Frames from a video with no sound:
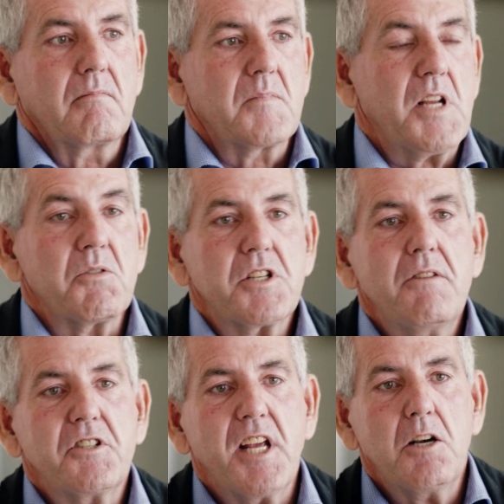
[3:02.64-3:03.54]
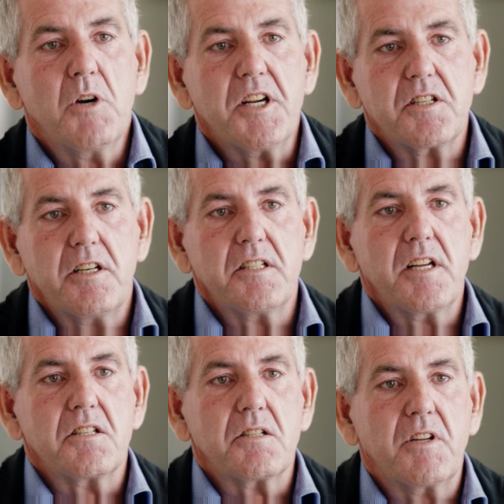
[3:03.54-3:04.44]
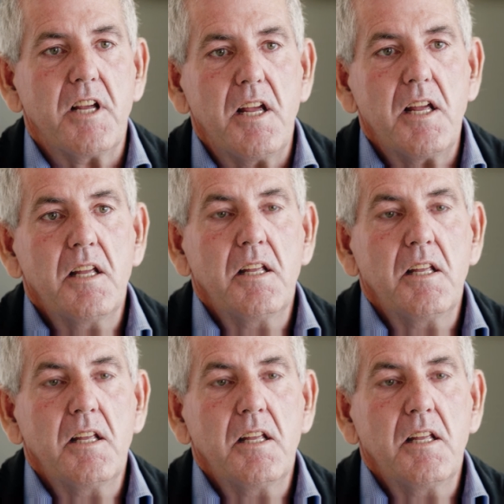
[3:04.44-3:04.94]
So it was over 10 weeks in intensive care.